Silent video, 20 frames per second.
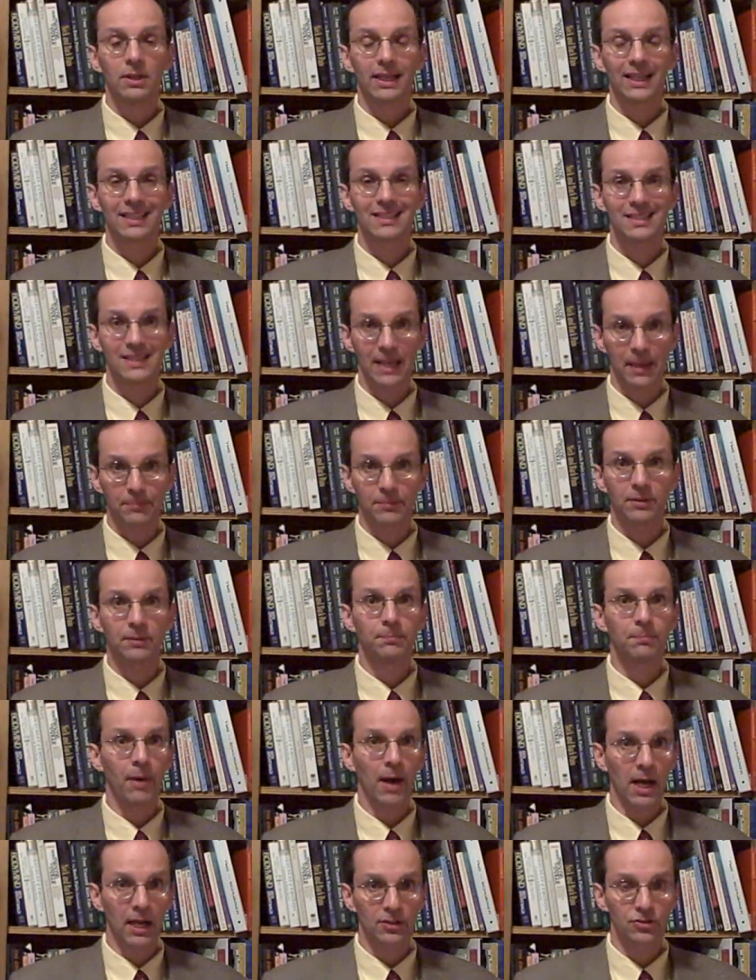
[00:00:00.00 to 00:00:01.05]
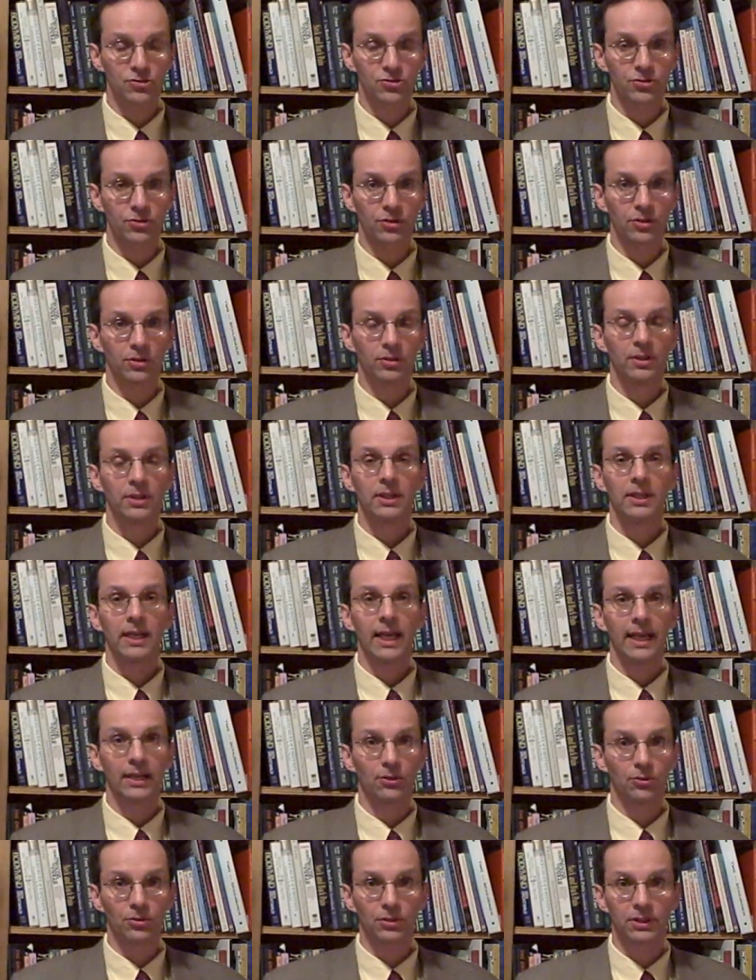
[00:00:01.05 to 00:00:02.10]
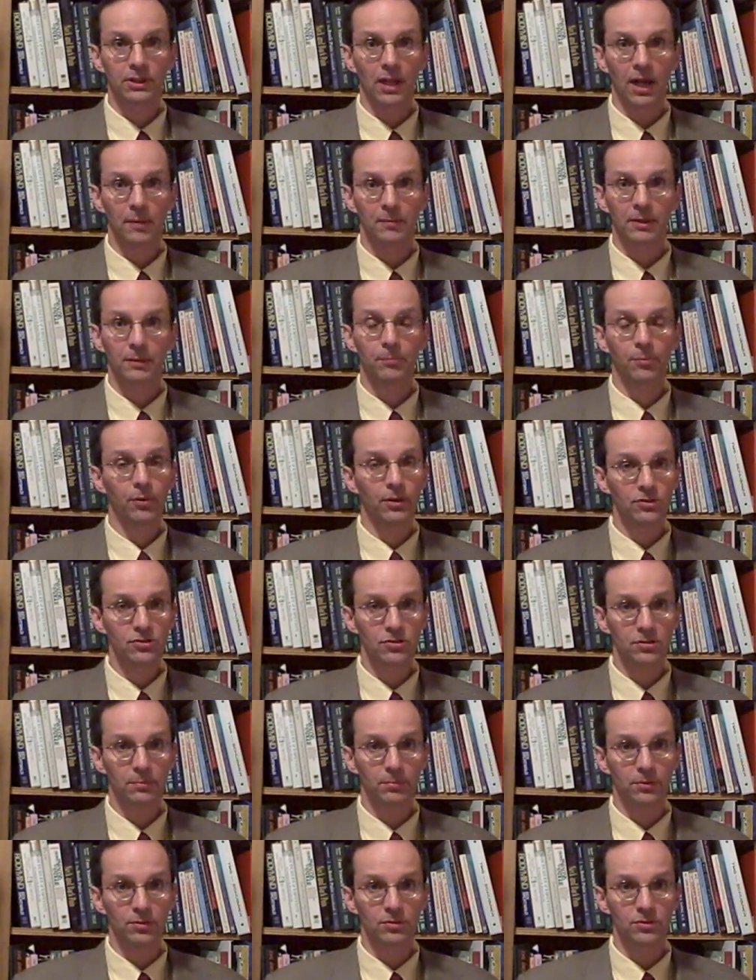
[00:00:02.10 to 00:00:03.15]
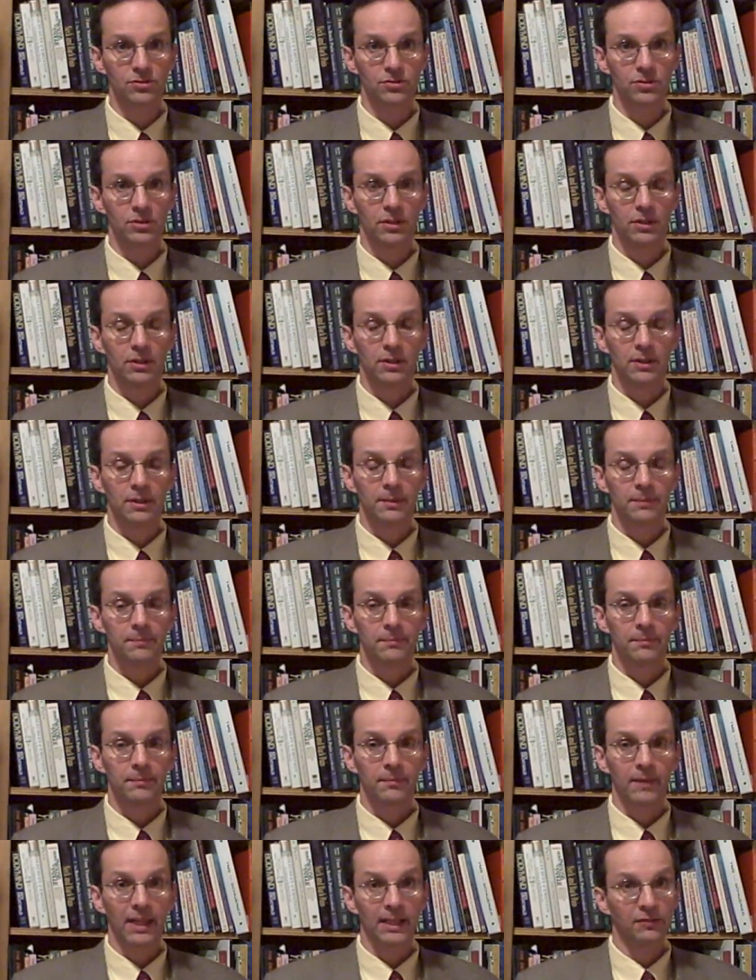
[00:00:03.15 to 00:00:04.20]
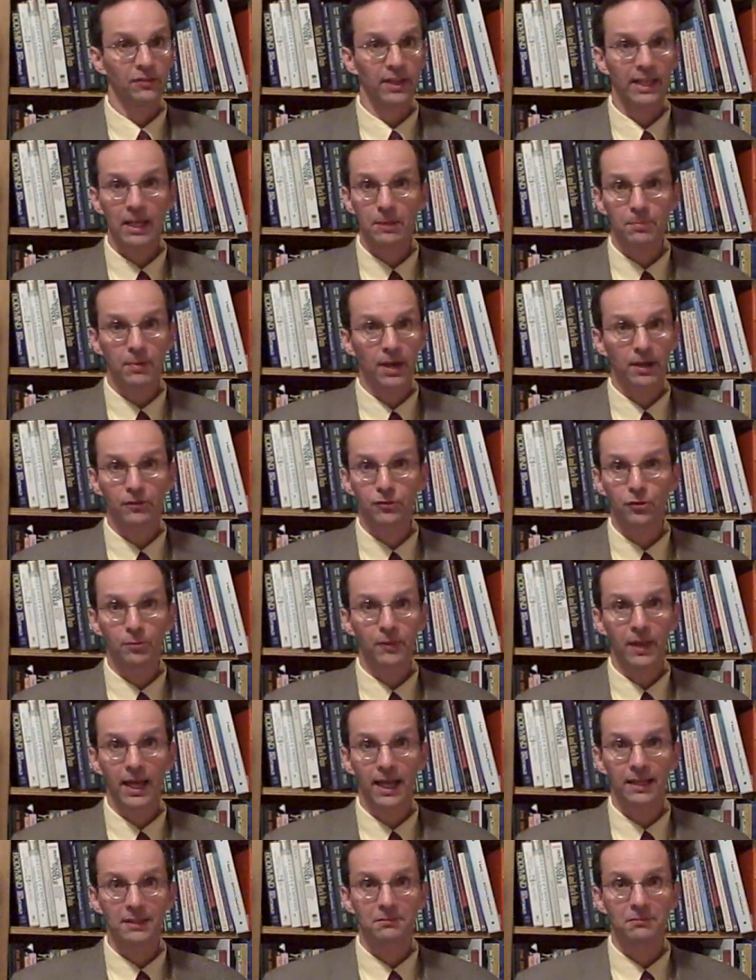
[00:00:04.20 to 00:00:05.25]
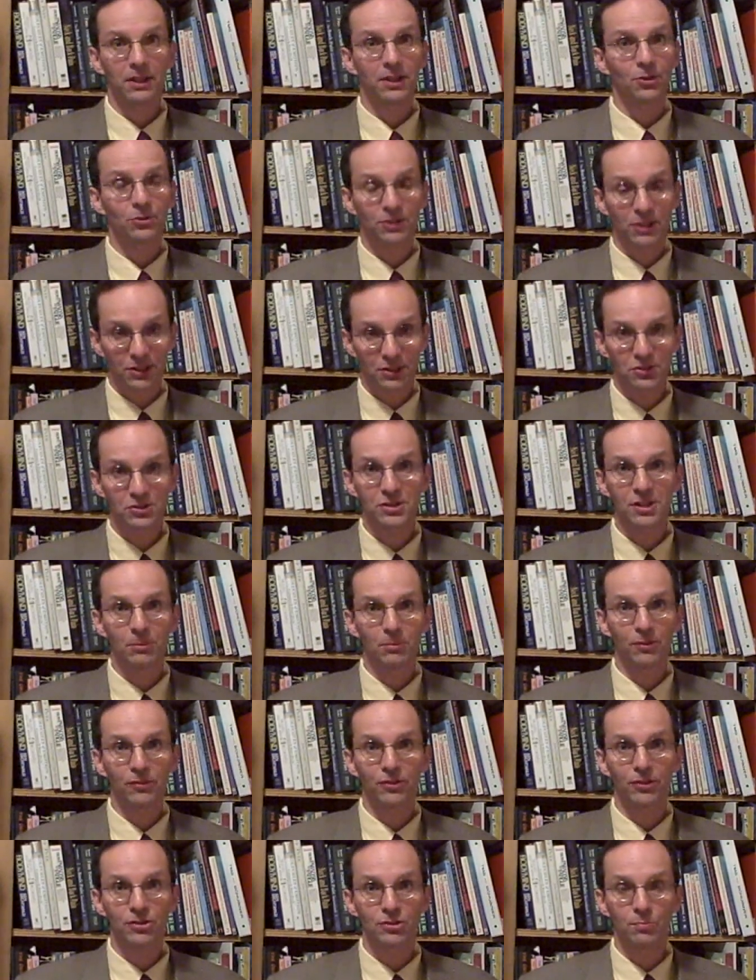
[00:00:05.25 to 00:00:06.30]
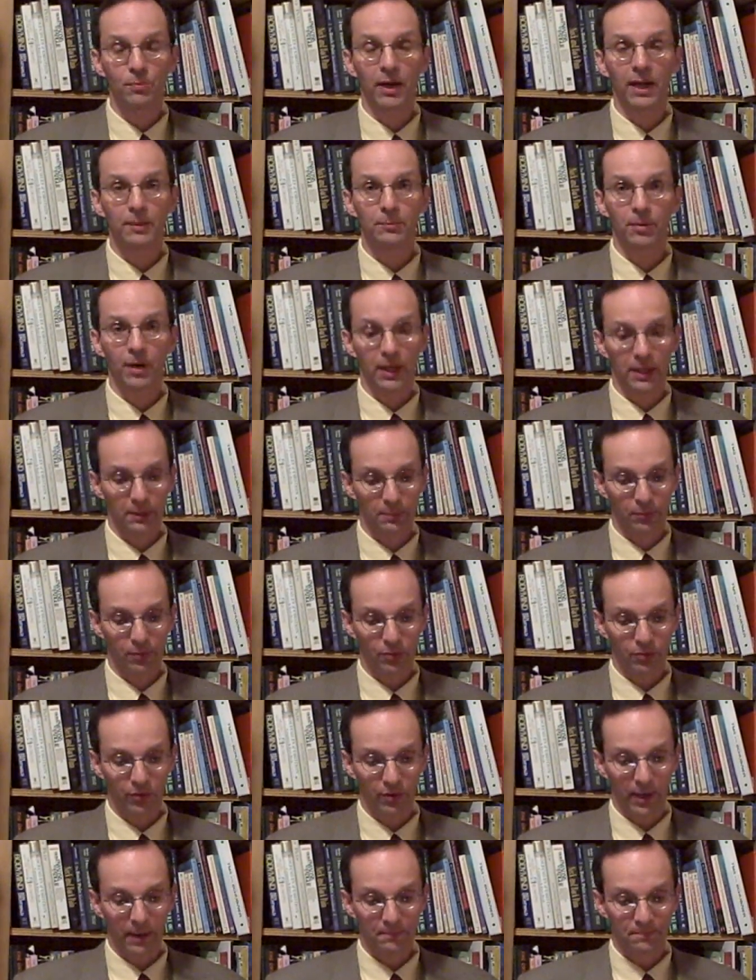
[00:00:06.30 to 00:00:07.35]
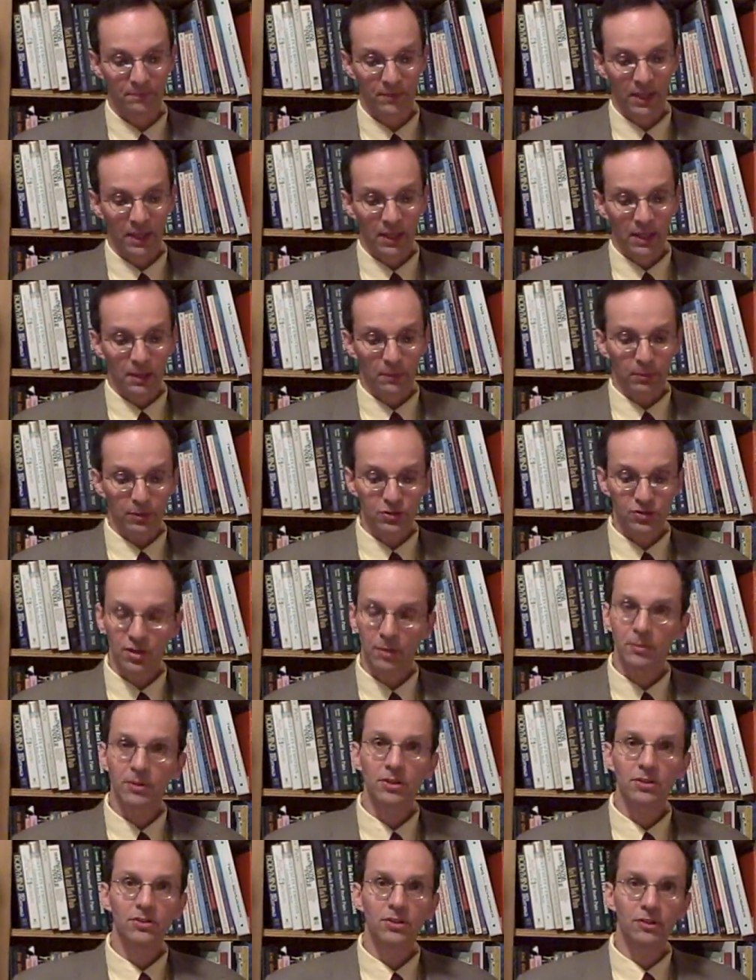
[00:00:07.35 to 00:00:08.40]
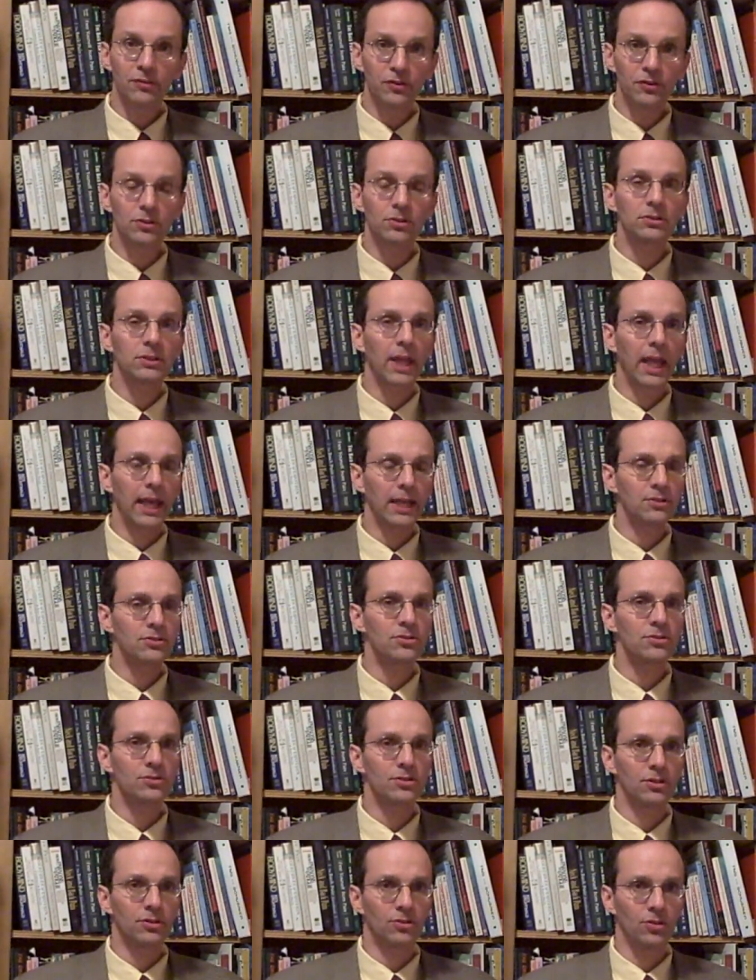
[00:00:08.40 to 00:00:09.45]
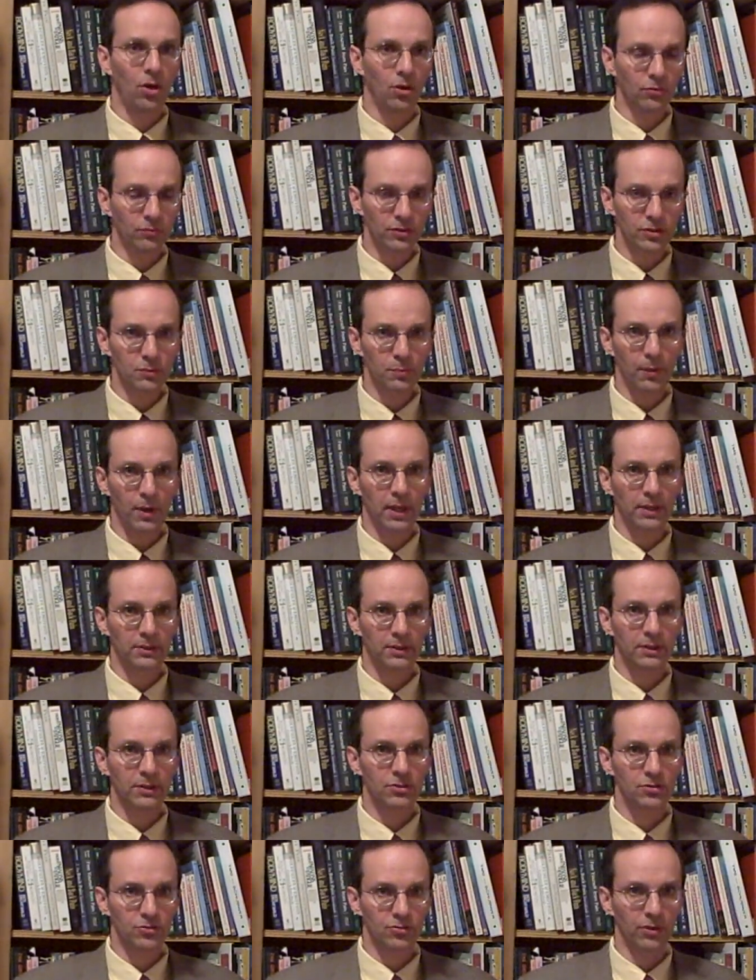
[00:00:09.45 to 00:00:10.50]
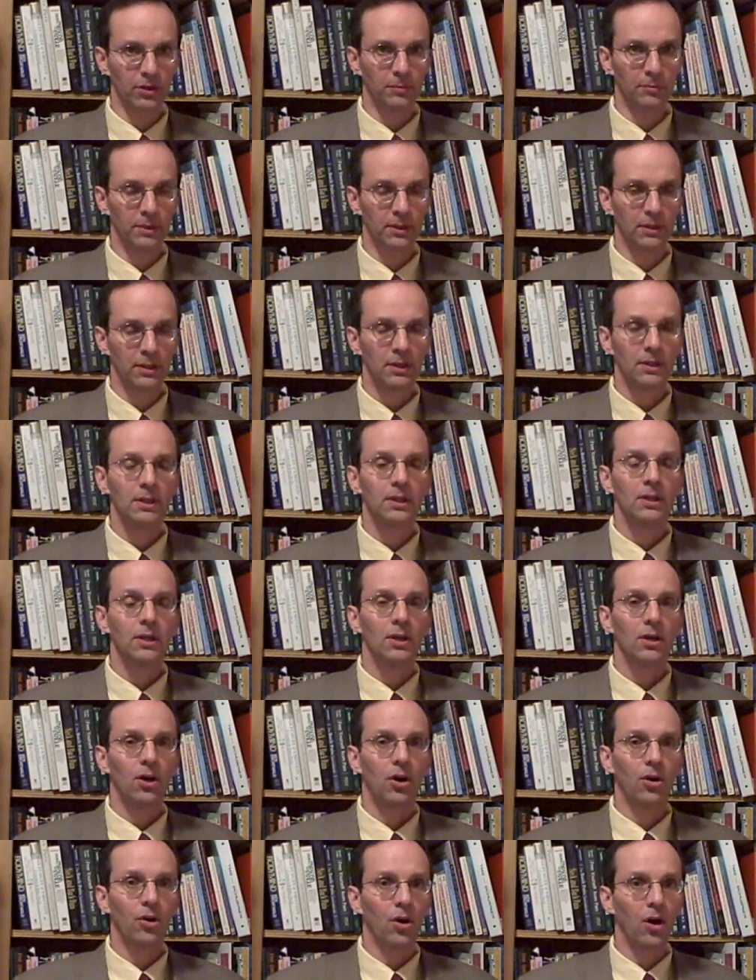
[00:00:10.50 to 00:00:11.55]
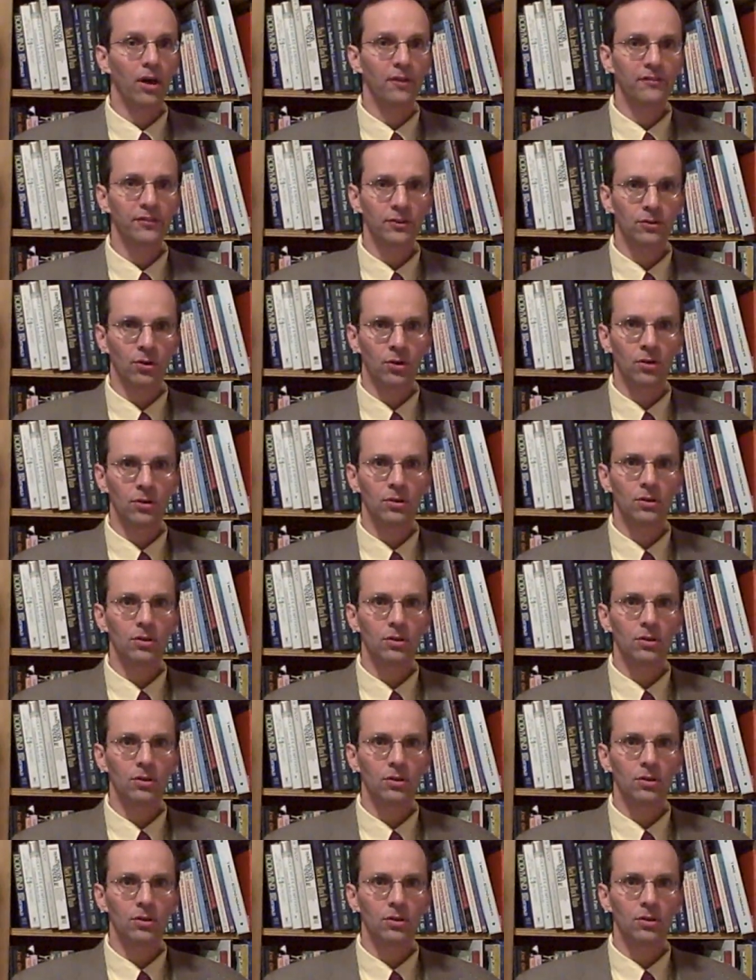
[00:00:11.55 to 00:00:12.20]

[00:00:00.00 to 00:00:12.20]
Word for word: accepted posture and ergonomic principles. And if they get better from that, they don't need to see me for this mind-body program. But some of the difficult cases that don't respond to this treatment are often